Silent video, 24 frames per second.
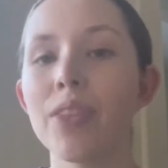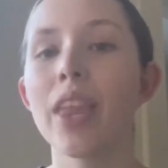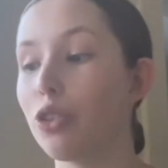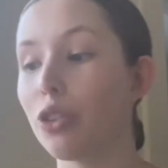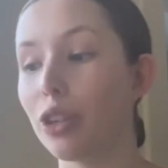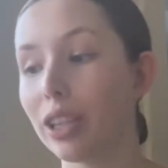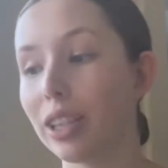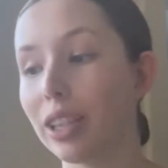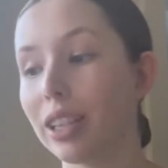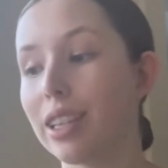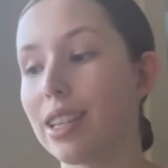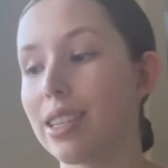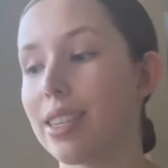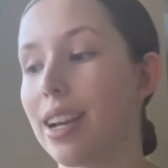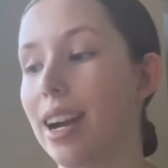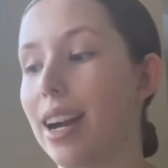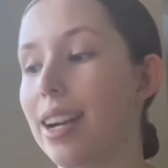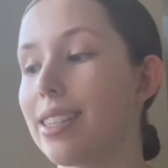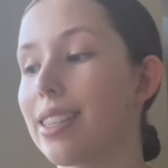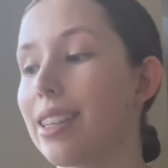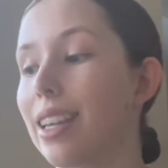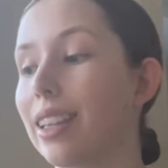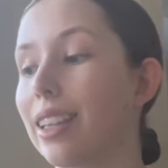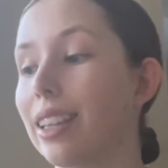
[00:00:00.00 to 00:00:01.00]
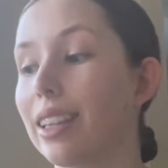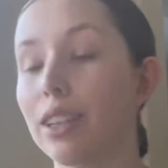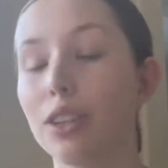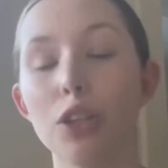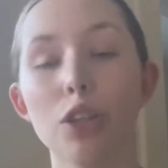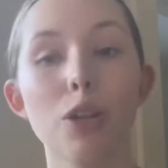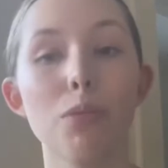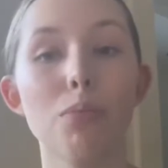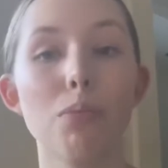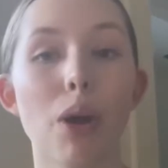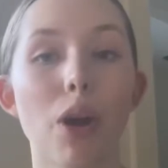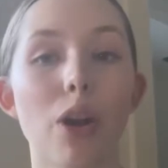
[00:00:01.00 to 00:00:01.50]
Nucleotides are
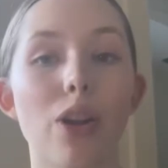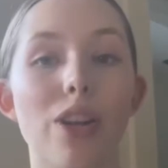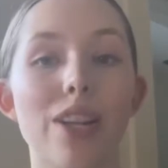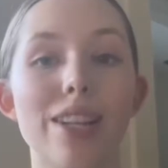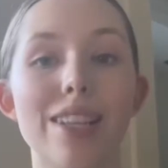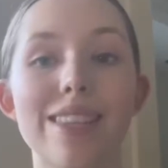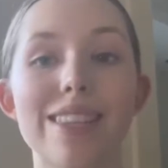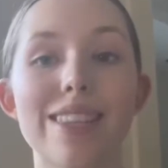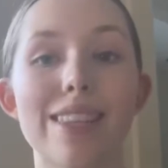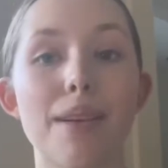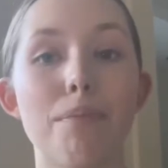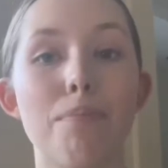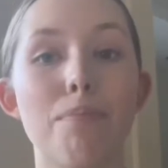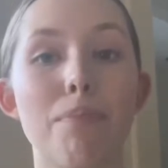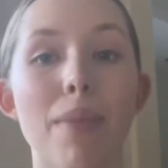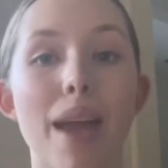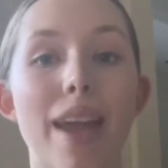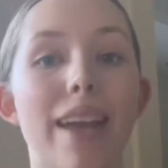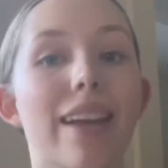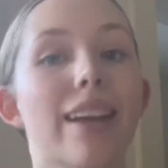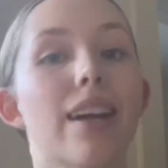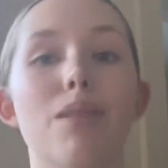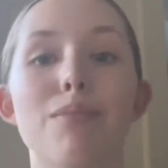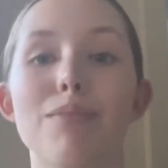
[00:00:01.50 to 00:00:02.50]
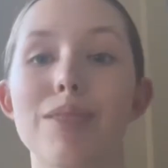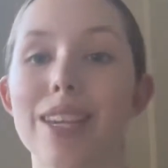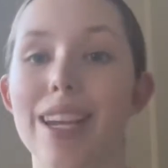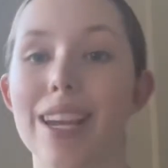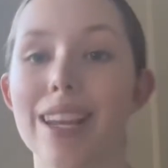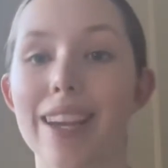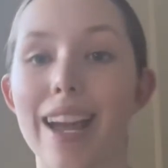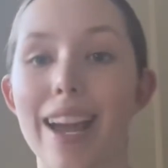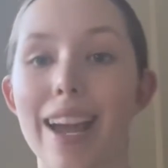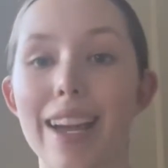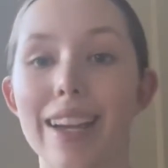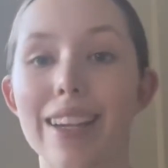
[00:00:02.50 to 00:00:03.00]
little components that make up
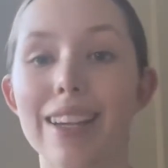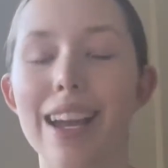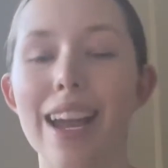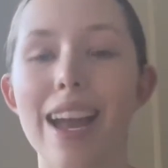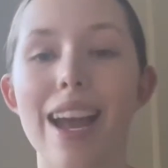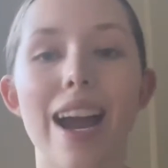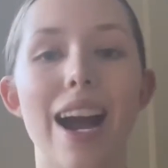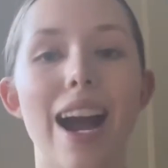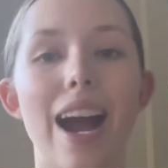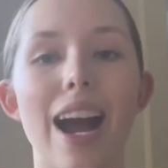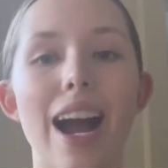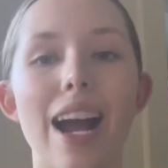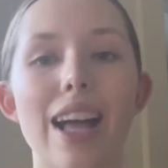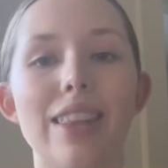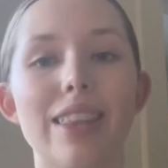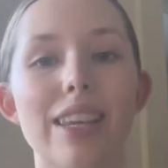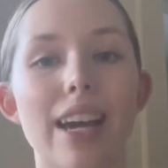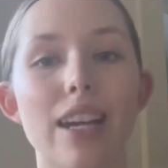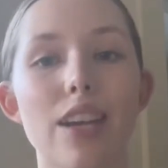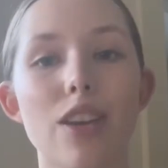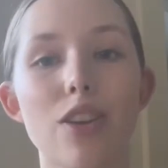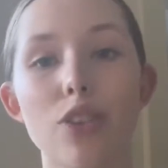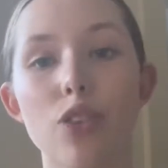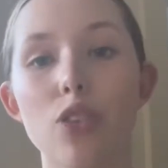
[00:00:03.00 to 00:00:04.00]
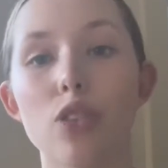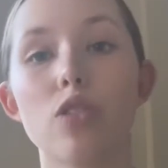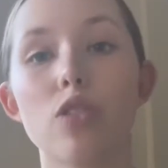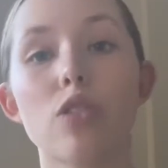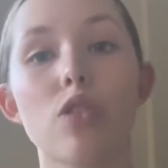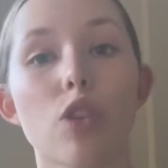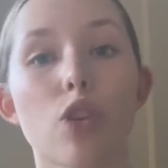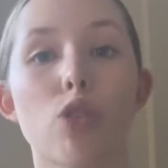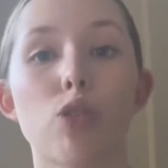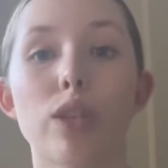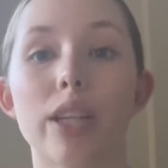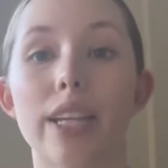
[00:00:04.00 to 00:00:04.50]
DNA, and they are used
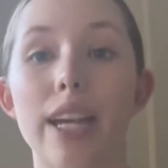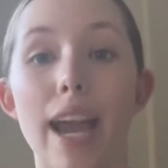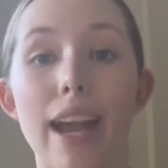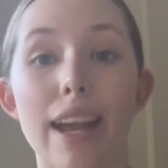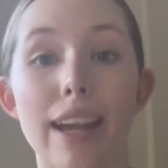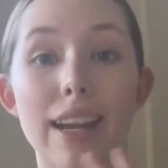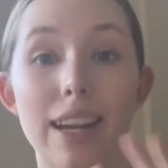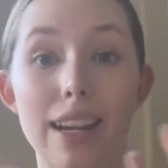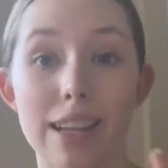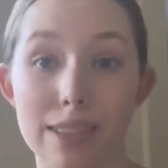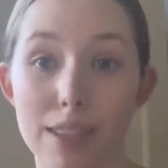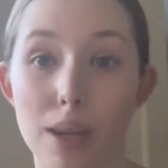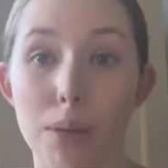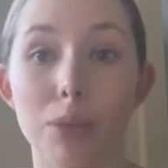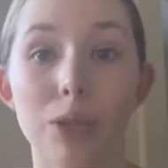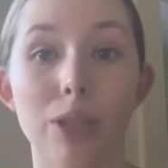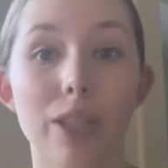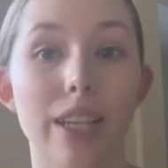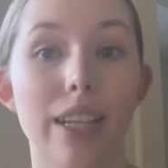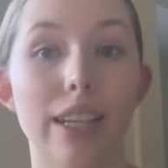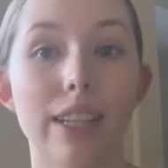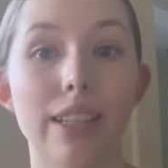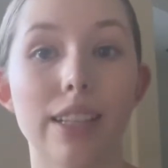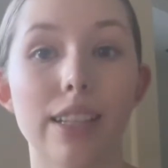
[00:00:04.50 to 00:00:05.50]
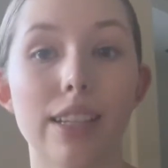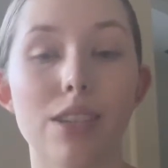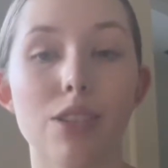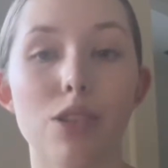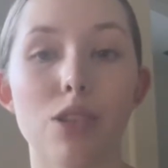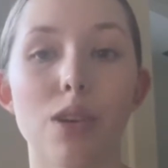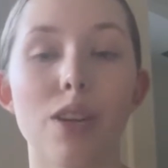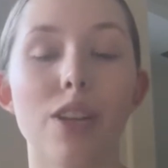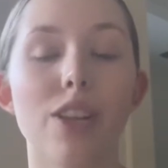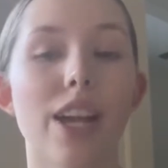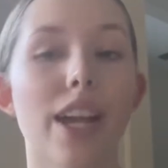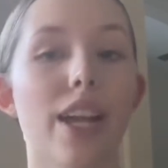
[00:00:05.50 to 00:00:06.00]
to create a double helix.
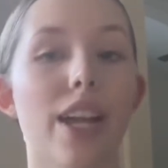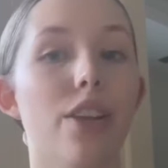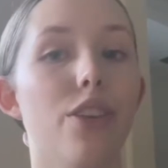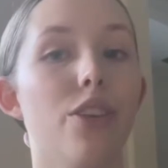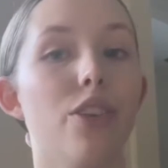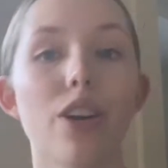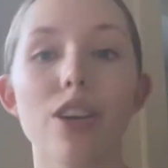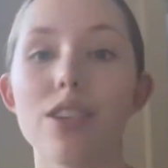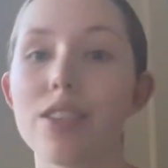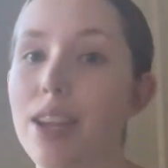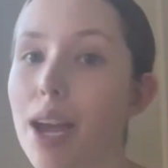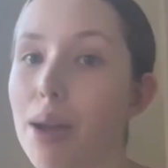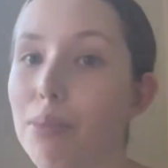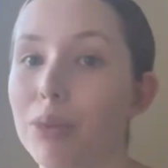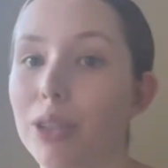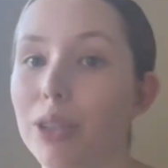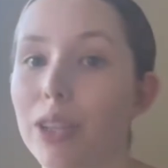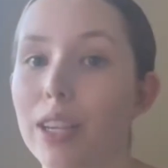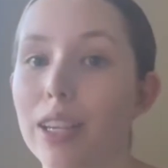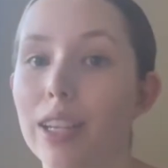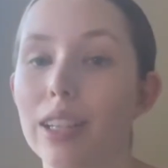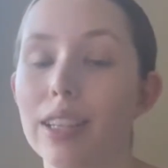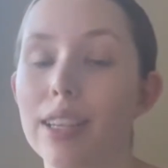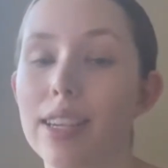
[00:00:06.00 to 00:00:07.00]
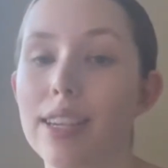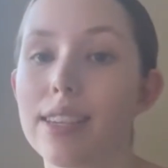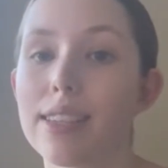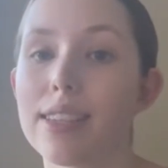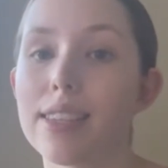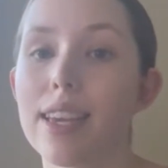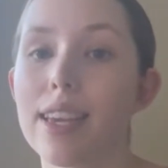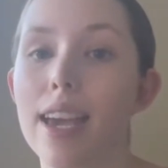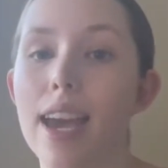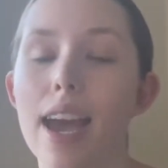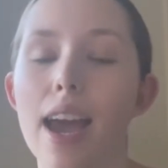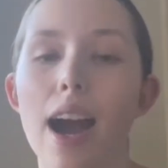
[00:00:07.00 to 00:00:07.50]
So they are not a double
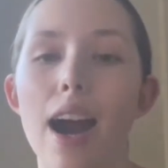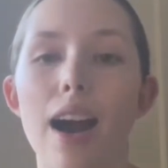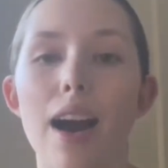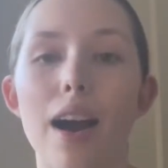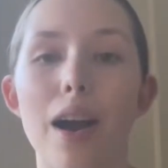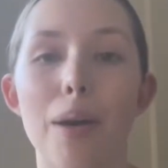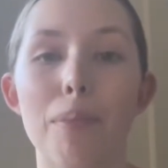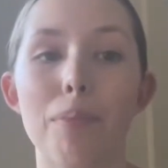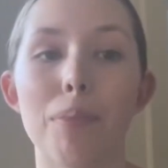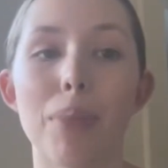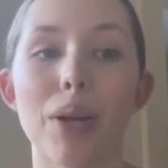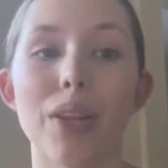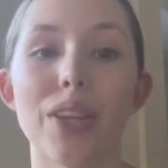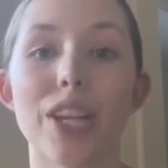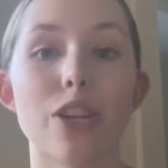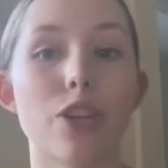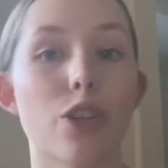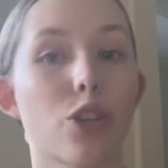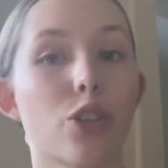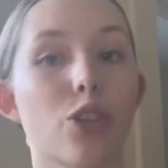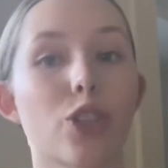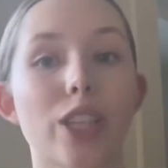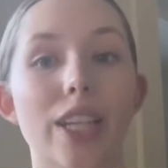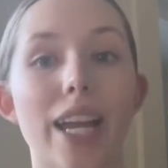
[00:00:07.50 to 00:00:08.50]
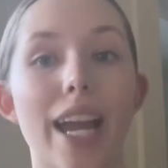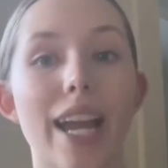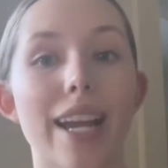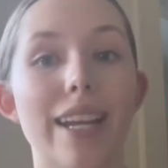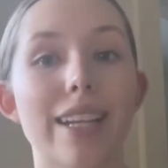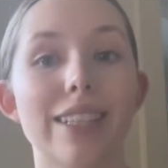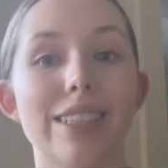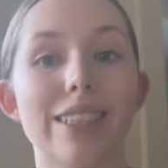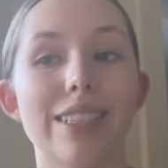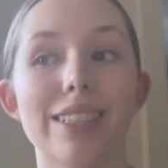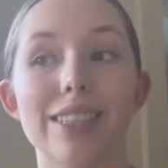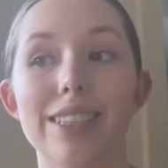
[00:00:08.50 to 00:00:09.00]
helix, but they do
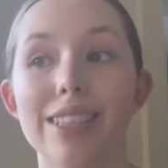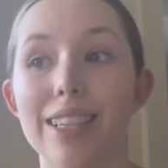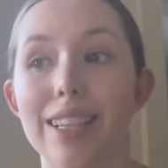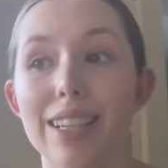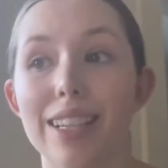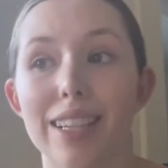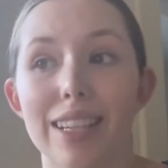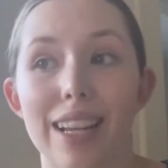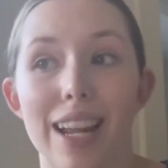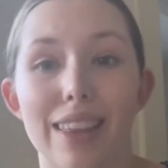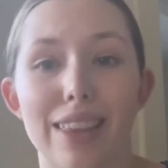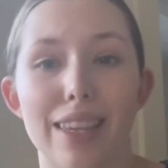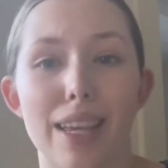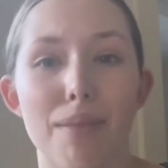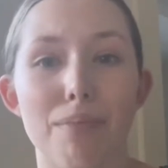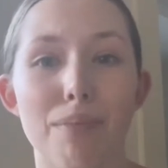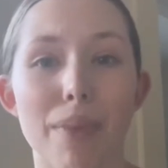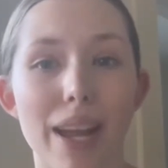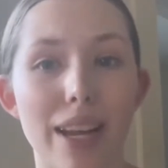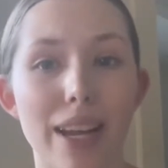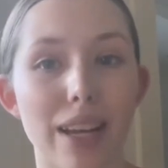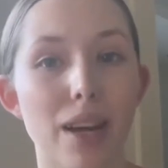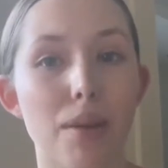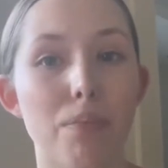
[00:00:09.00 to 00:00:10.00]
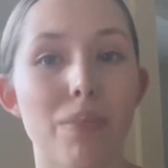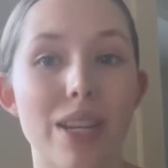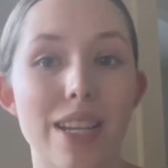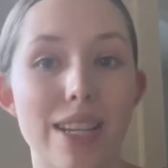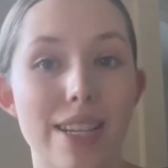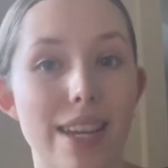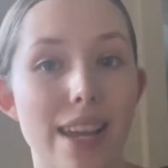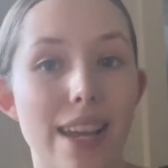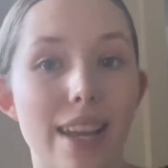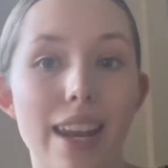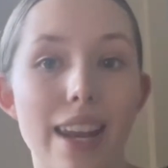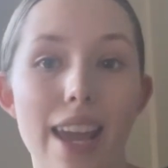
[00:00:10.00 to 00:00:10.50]
create it, and they're made up
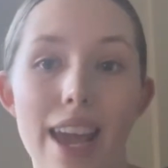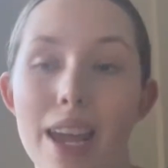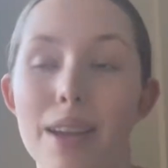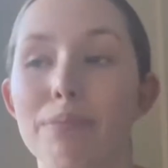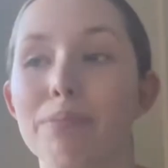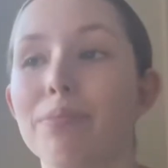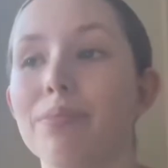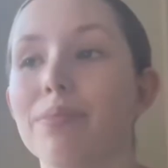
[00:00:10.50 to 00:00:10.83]
in DNA.